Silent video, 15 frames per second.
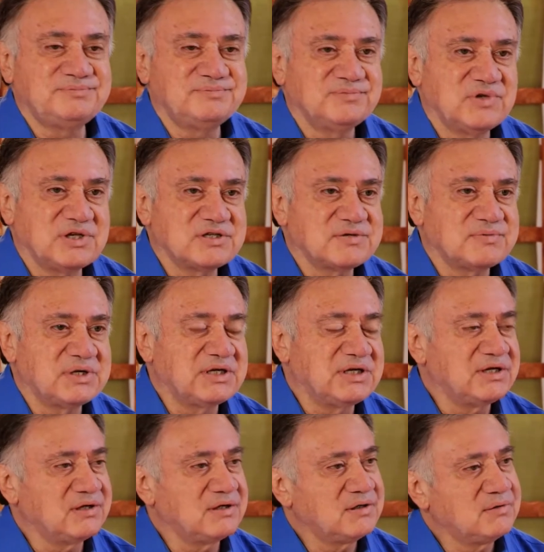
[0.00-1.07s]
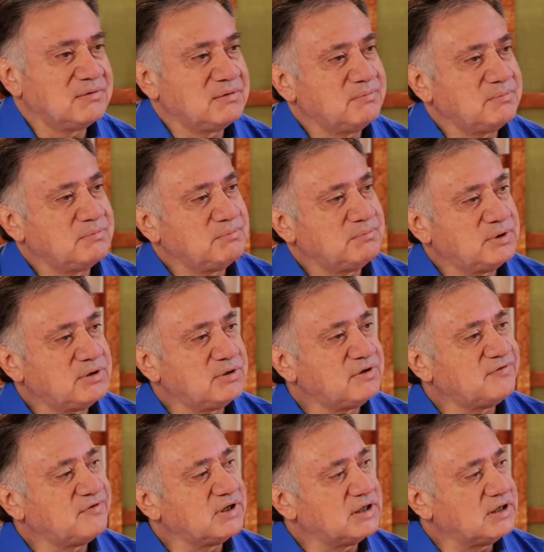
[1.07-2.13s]
This reading
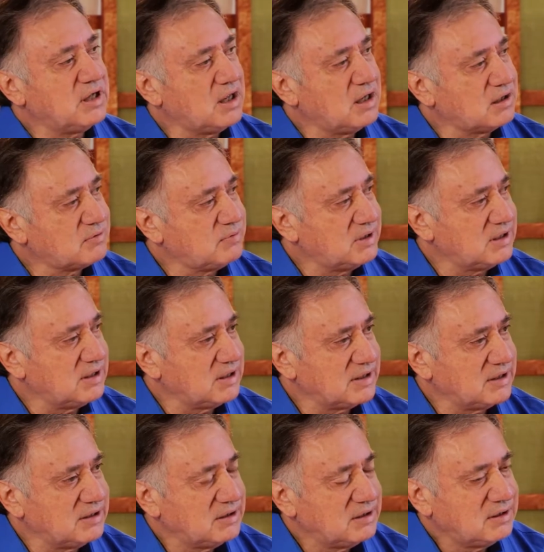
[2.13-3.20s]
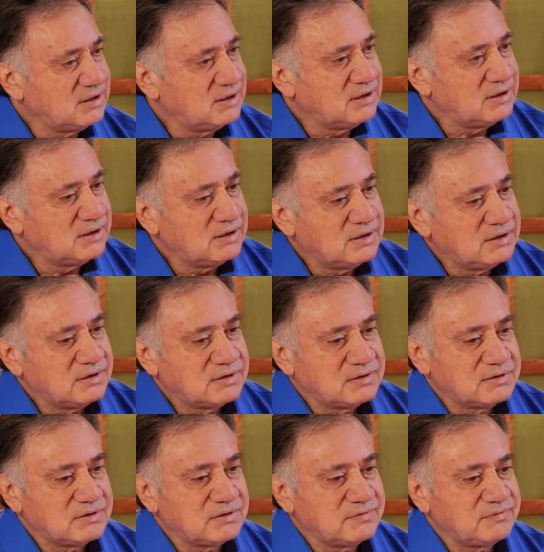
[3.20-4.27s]
beautifully and eloquently
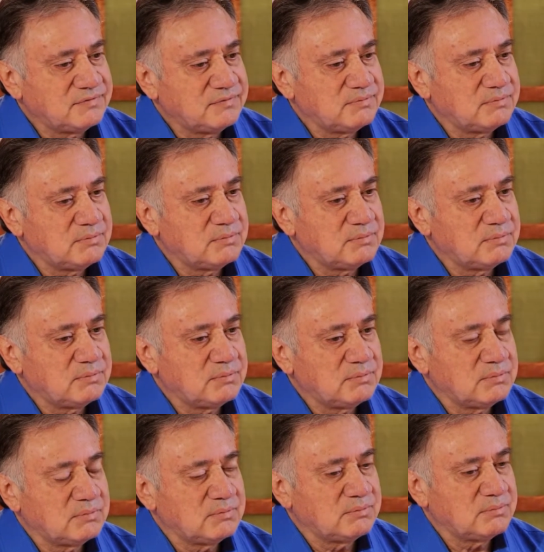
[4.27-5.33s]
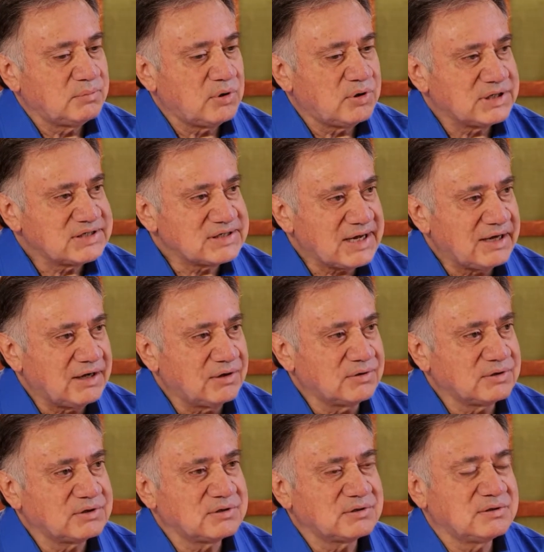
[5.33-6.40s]
sort of points
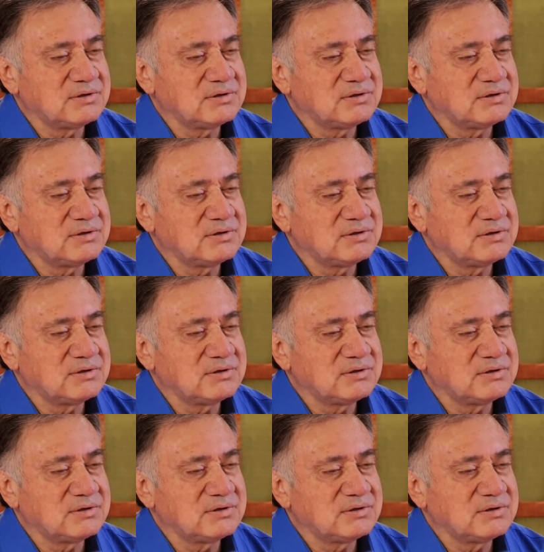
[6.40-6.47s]
out